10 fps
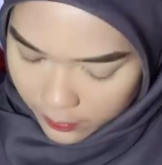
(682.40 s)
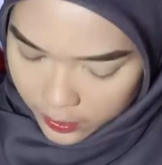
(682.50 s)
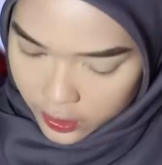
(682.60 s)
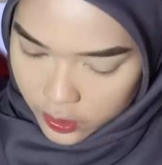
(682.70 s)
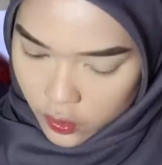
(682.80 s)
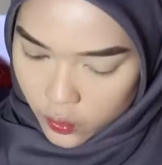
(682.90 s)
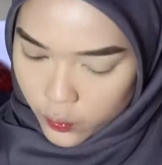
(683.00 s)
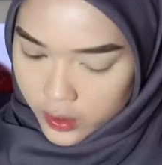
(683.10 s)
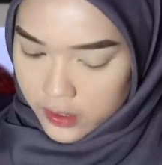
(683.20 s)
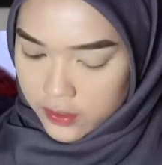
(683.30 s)
I'm gonna go
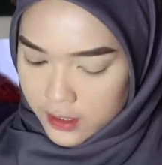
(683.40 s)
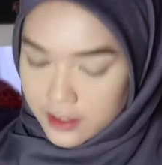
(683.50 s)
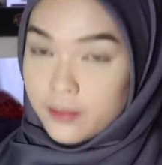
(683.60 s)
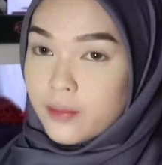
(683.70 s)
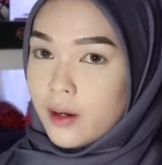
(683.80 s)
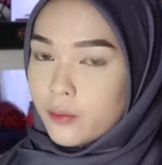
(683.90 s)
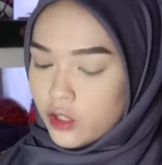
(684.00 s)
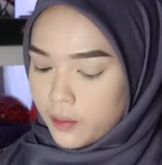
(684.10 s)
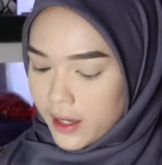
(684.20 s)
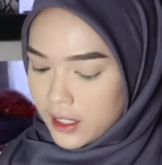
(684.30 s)
with the Bomb
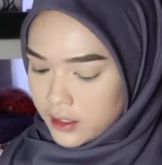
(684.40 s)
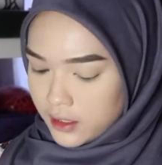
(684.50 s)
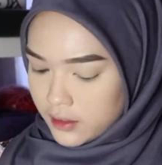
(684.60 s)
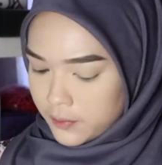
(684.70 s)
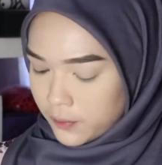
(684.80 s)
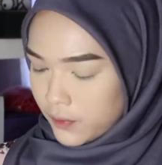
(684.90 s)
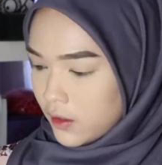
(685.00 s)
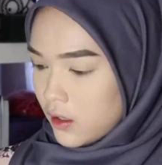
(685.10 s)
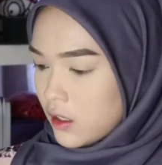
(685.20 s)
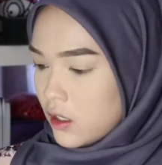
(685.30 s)
Nude Palette.
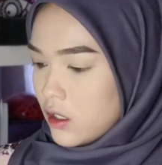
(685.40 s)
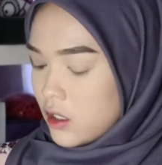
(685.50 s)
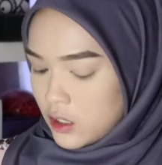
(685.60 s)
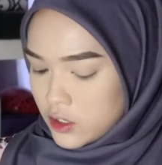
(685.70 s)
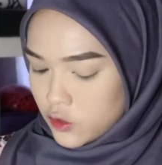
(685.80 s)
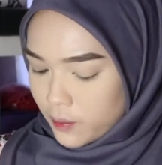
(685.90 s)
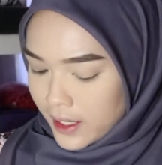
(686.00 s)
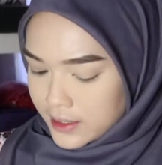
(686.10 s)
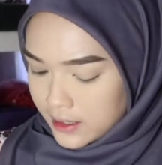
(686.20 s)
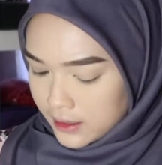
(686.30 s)
So
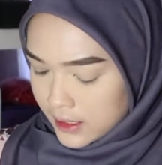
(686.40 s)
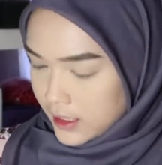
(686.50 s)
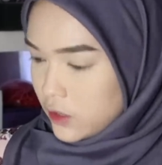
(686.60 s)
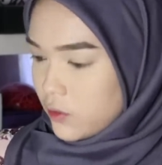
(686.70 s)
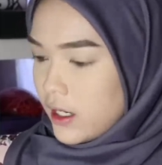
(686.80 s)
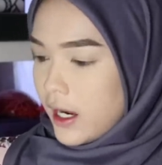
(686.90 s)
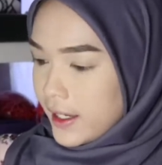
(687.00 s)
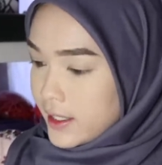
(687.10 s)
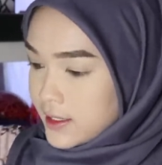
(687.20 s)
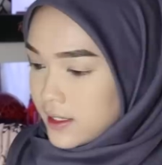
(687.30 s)
basically, you
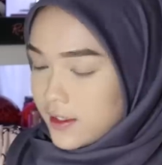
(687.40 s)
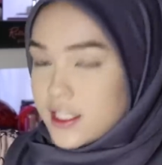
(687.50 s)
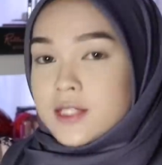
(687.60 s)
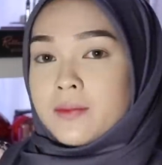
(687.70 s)
guys, this